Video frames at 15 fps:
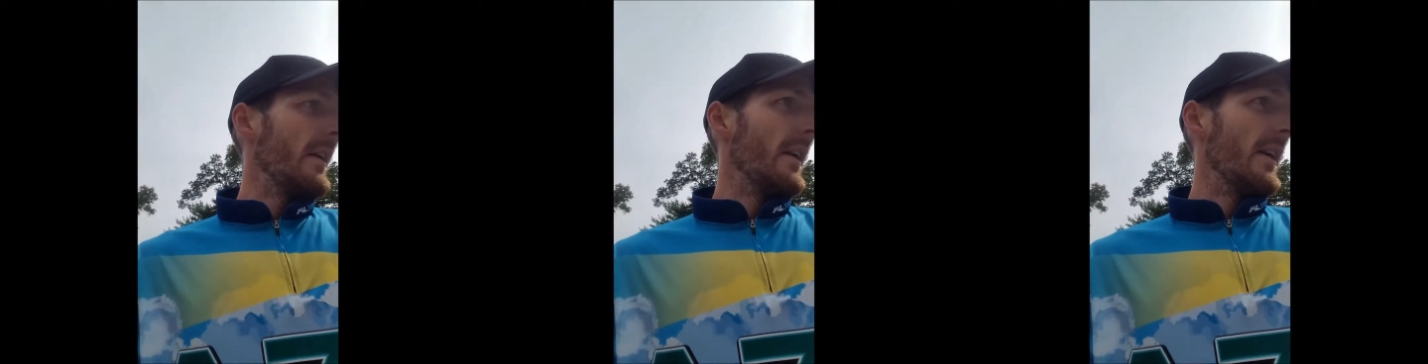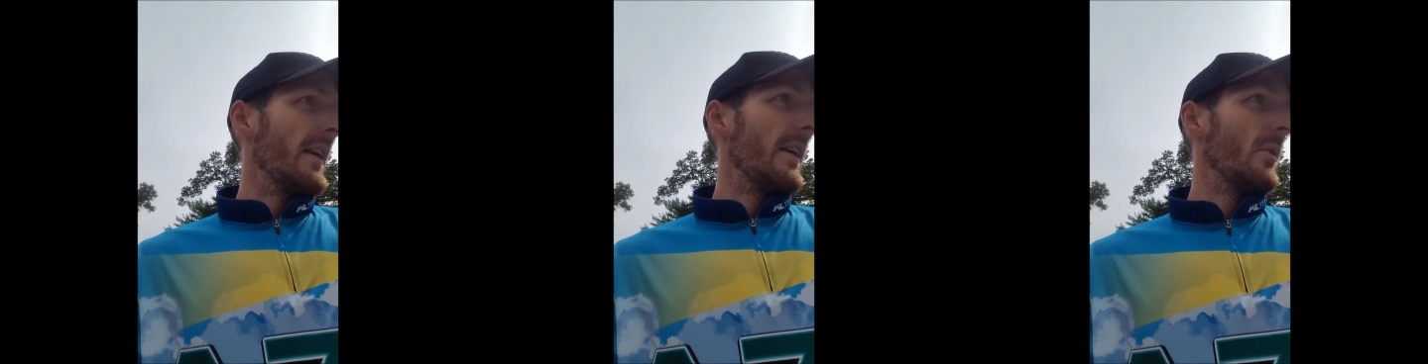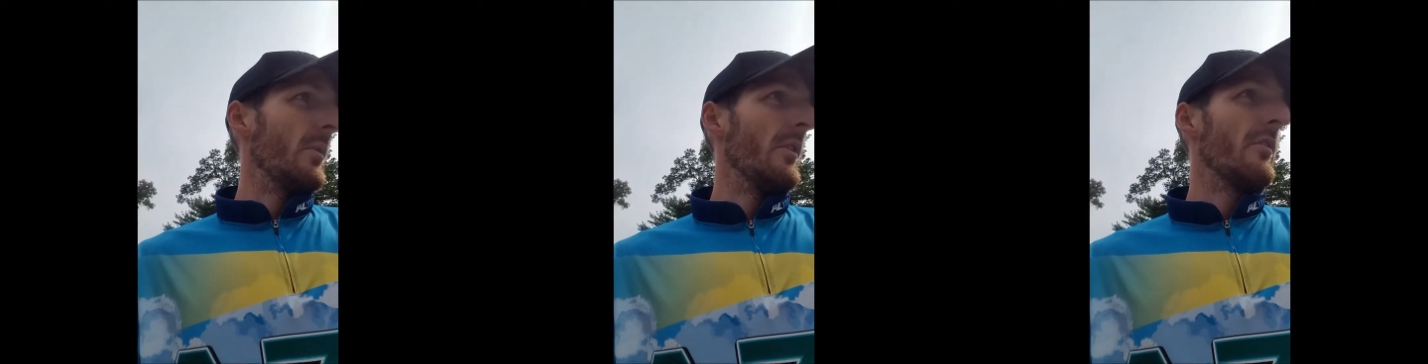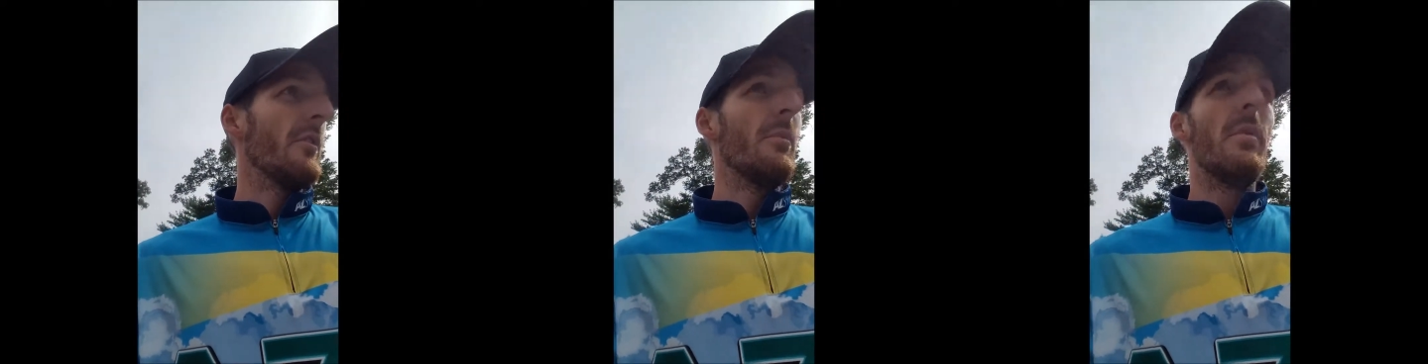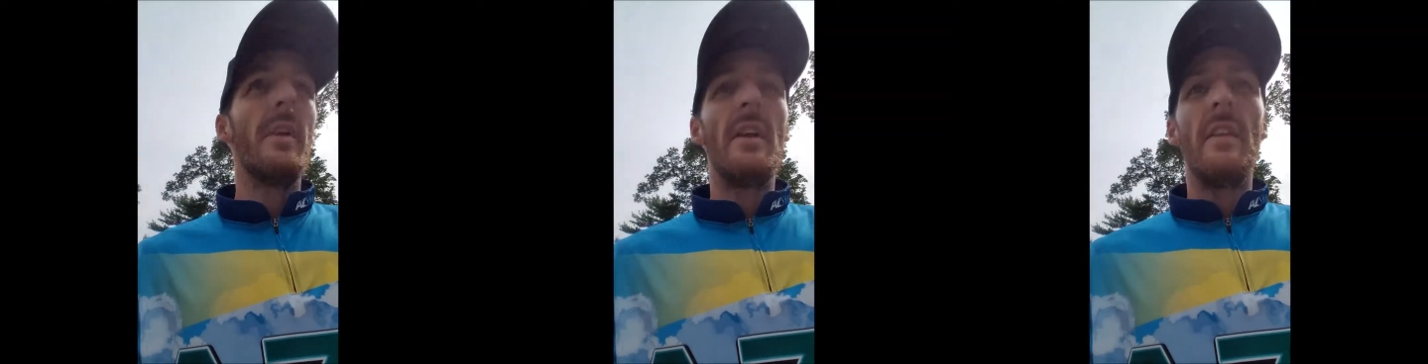and we've
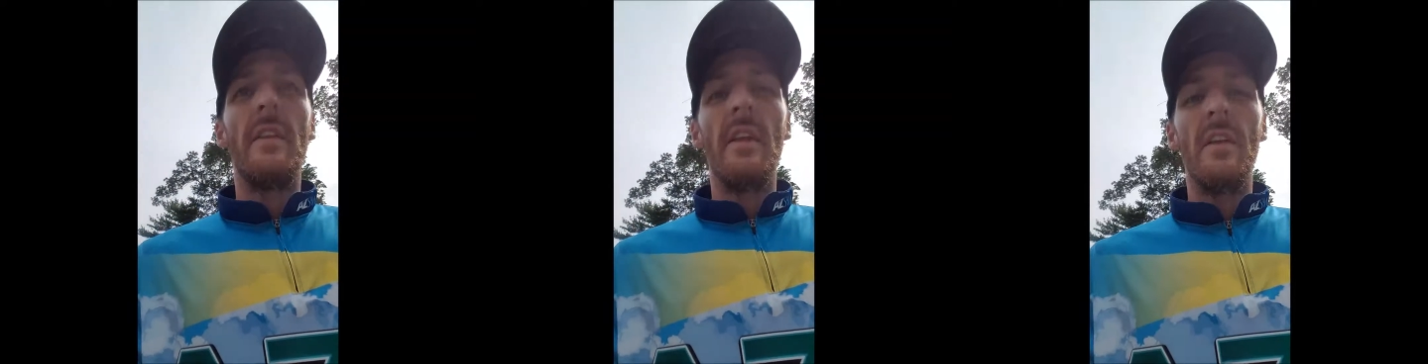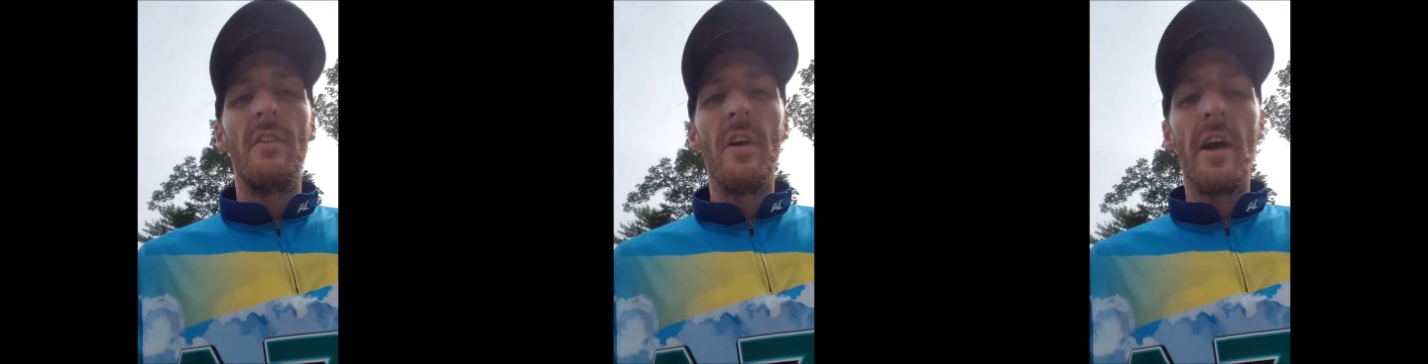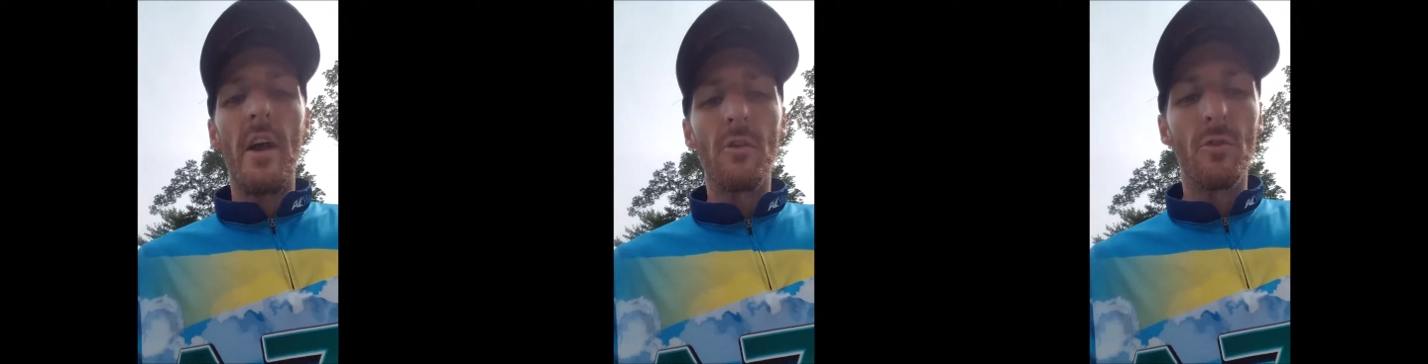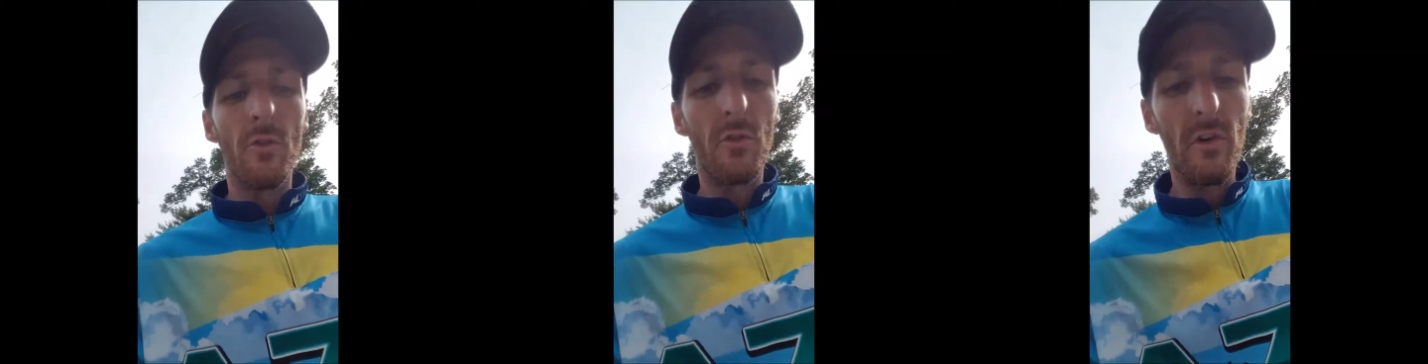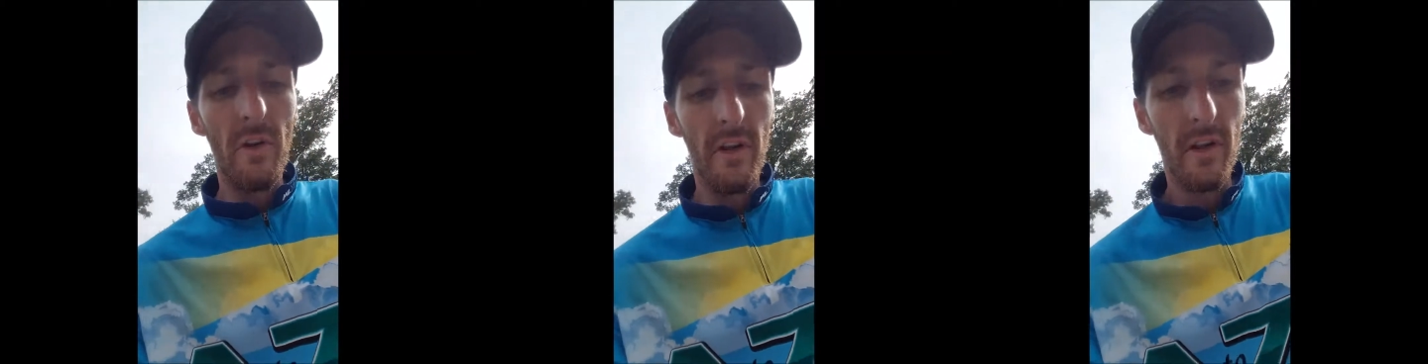completed the entire
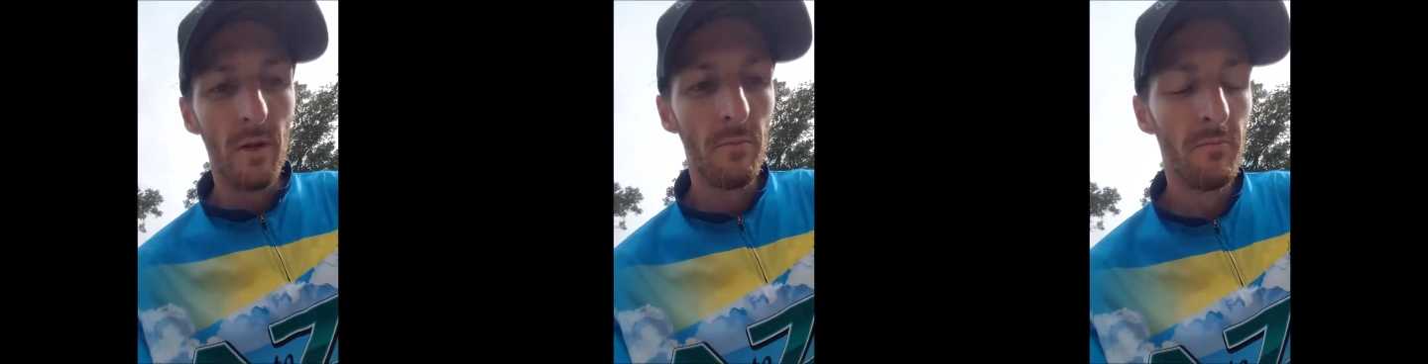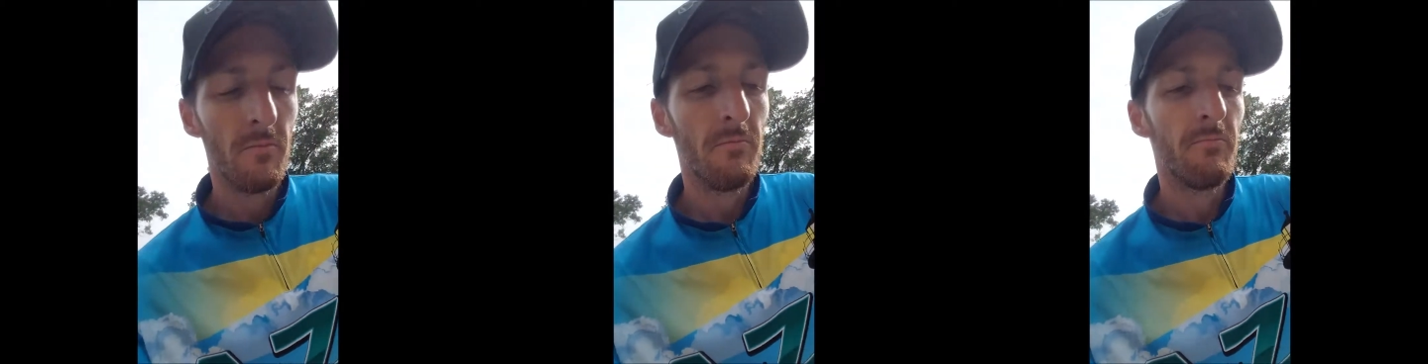roof cleaning.